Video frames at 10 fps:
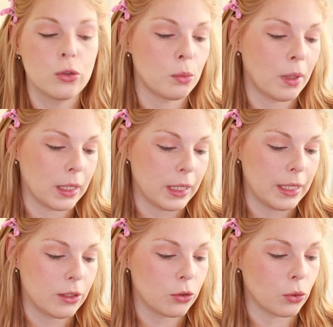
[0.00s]
to my
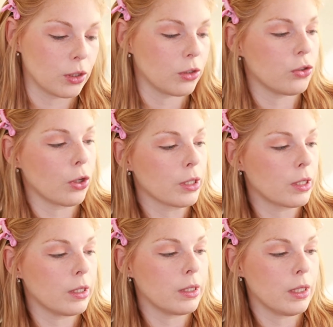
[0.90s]
lids or
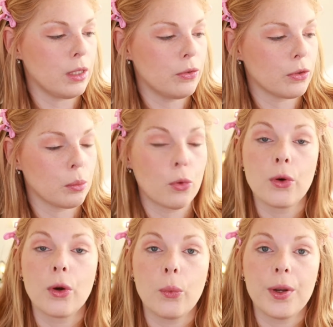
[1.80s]
darken it even
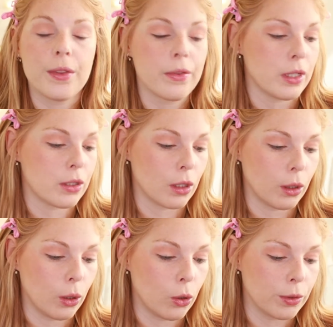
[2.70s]
more with this
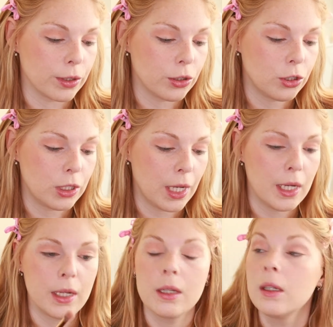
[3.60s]
lower
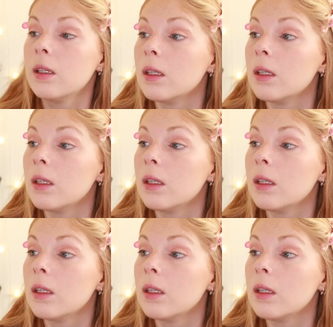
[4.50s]
shade.